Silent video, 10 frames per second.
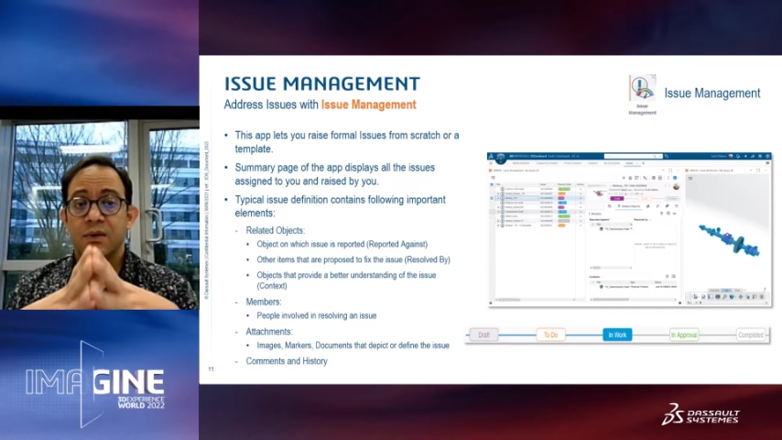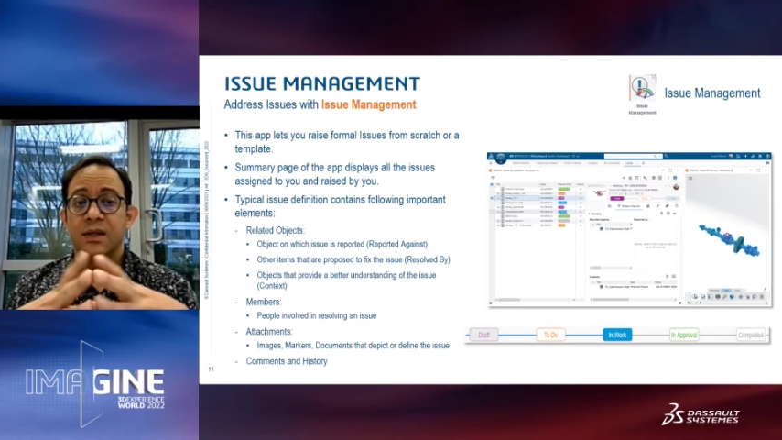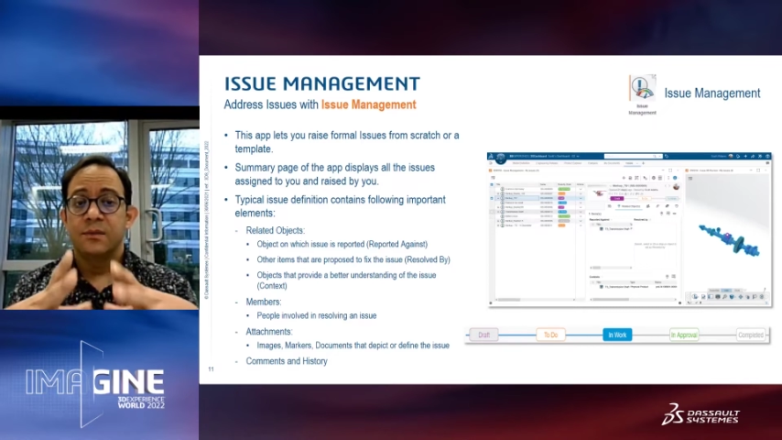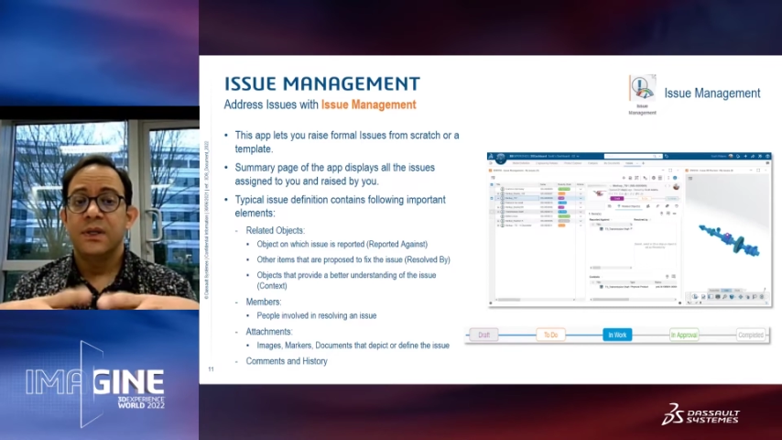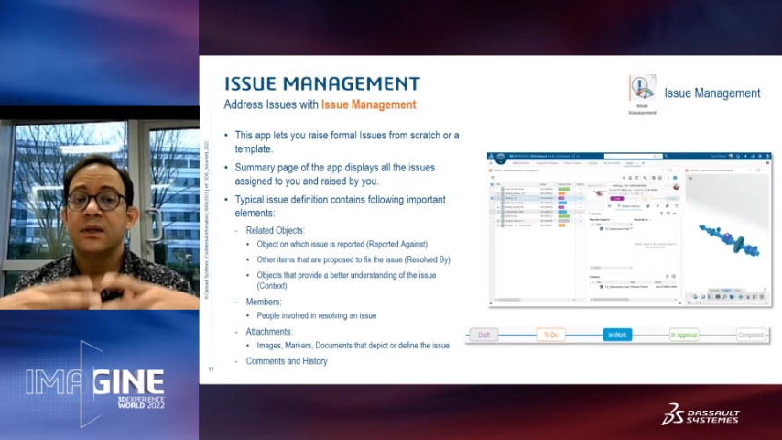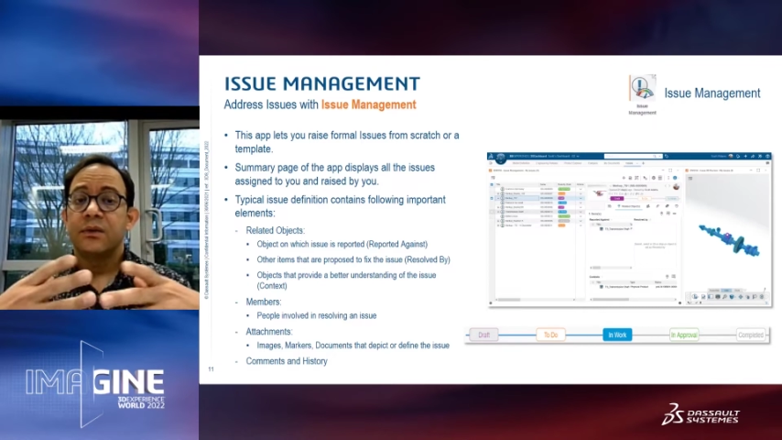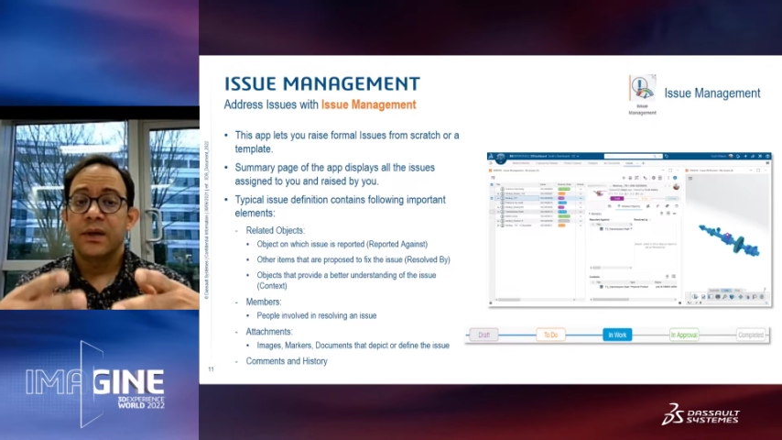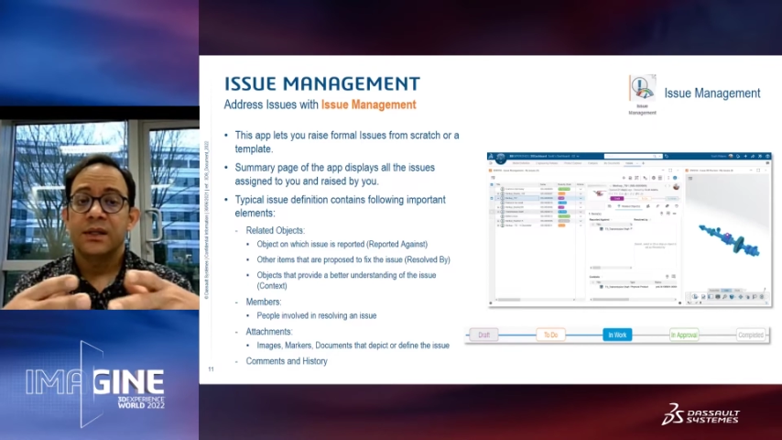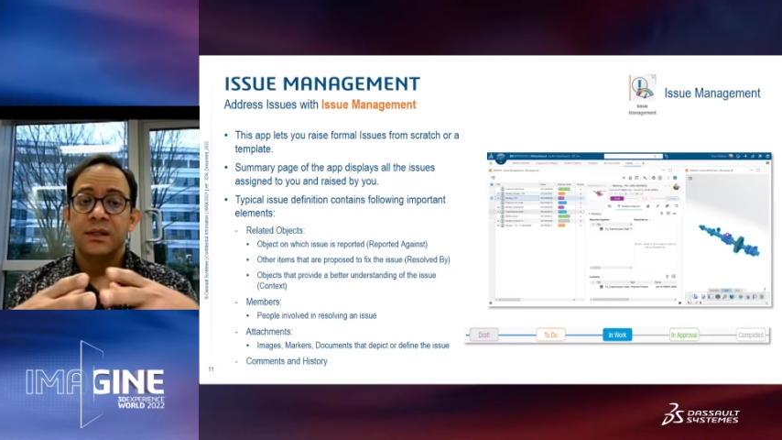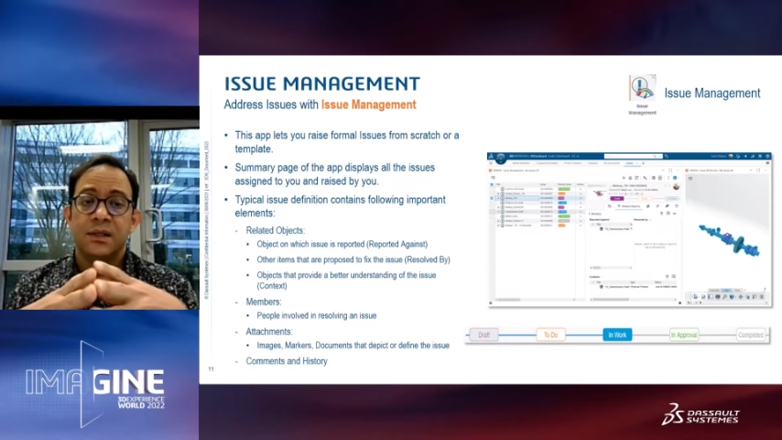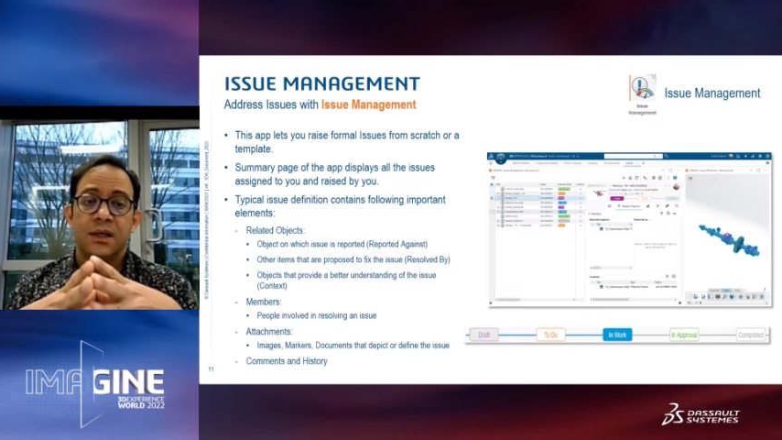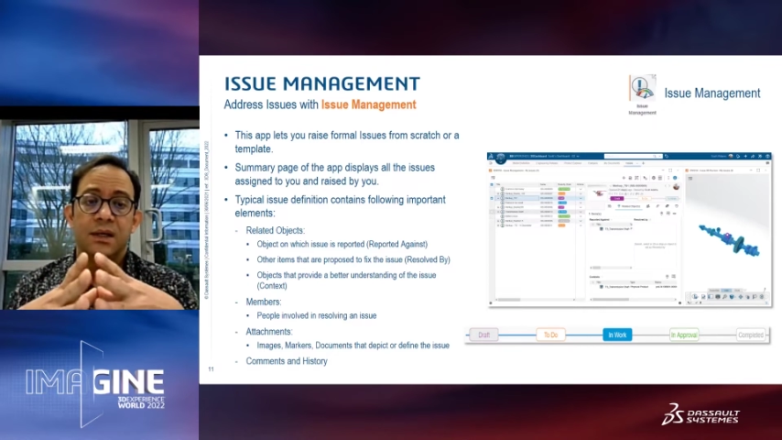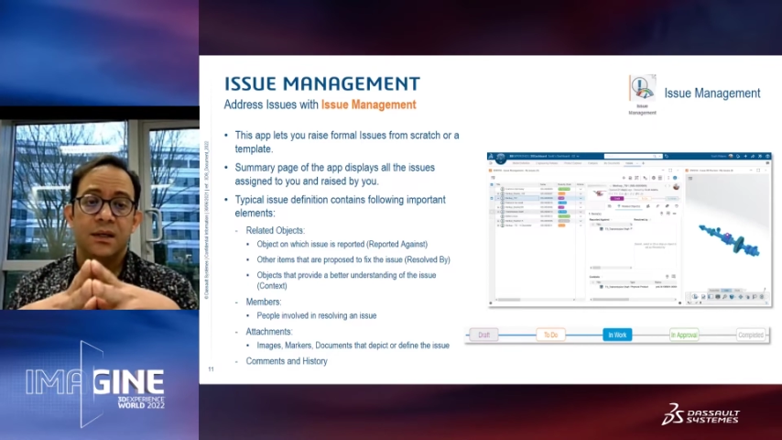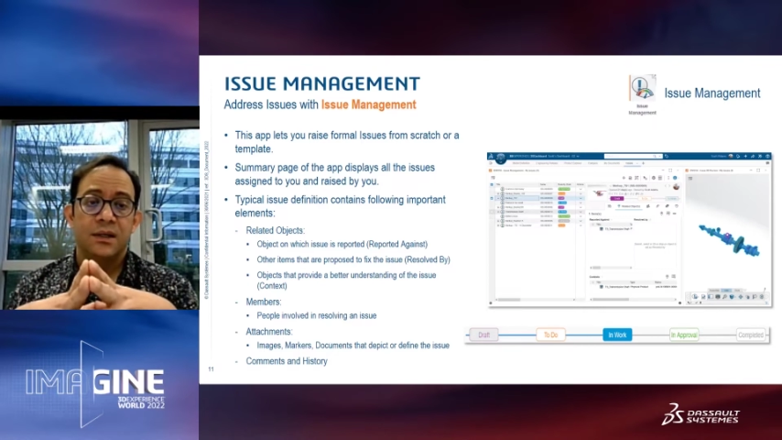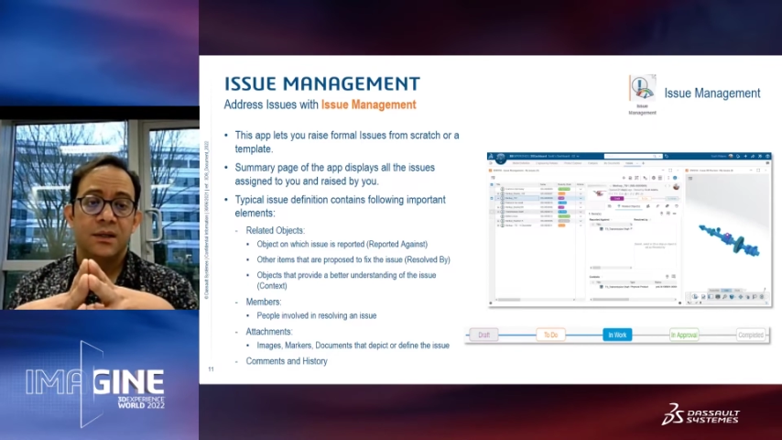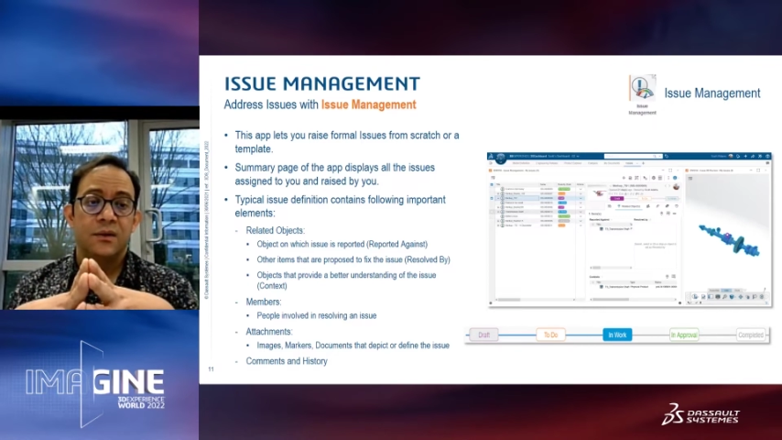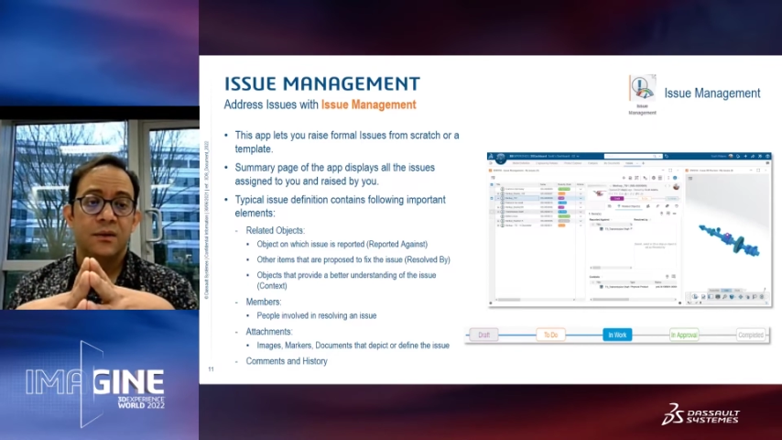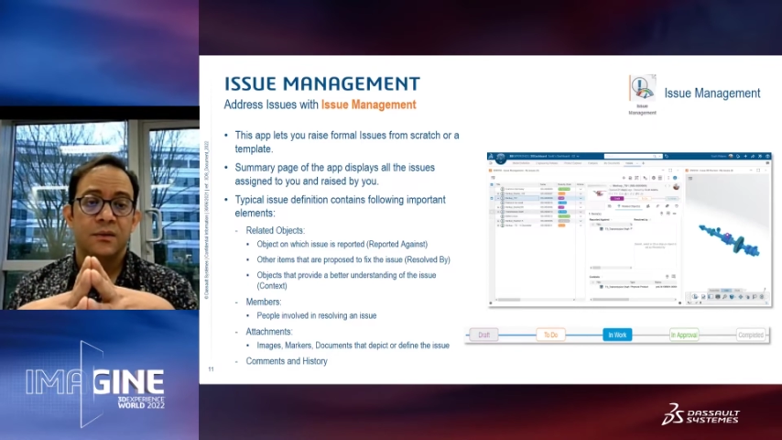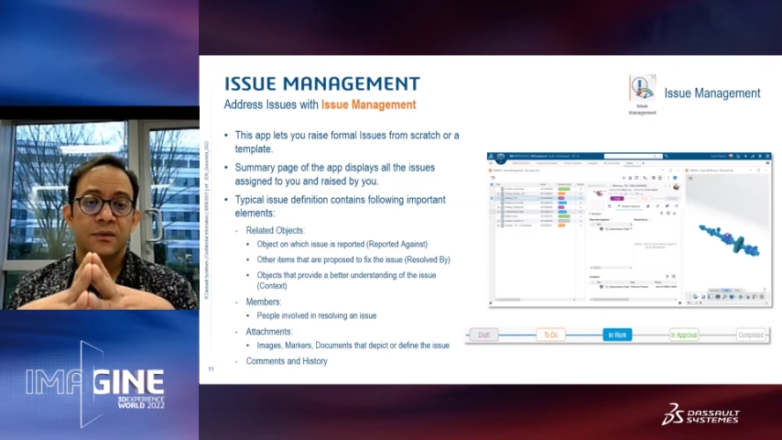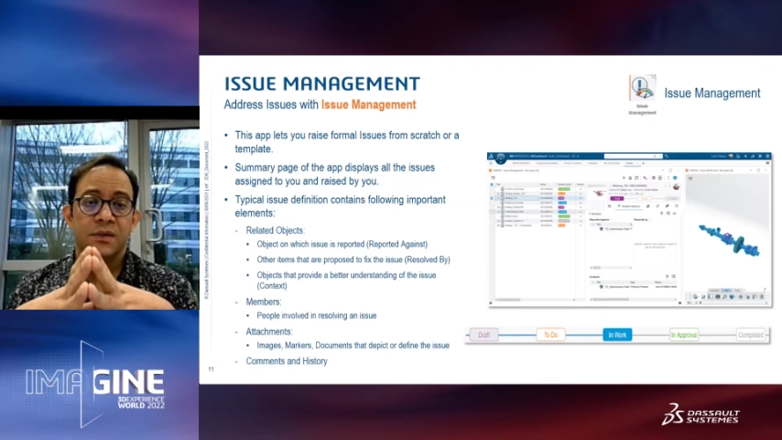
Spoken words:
has been created on.